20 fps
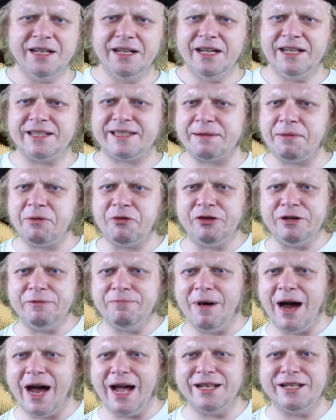It somehow
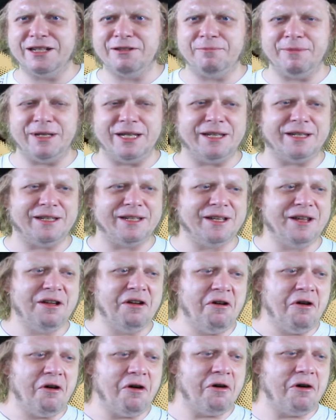reminded me
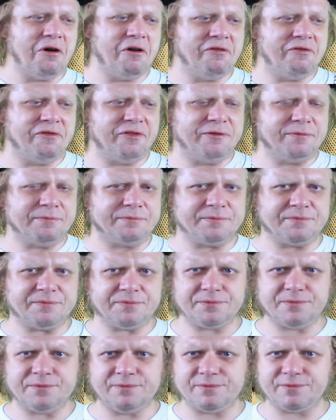of
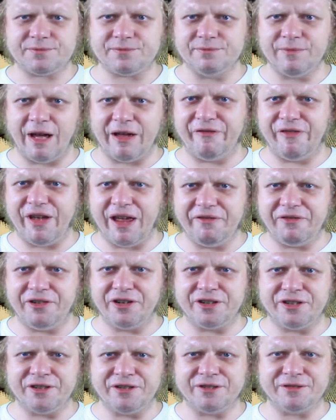my
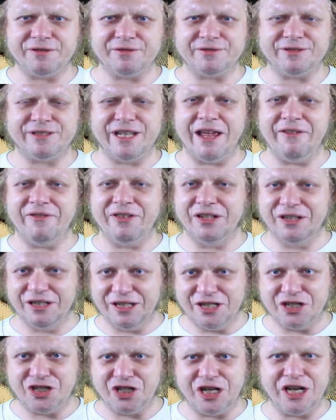favorite David
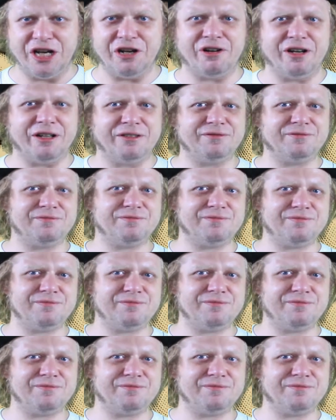Lynch era.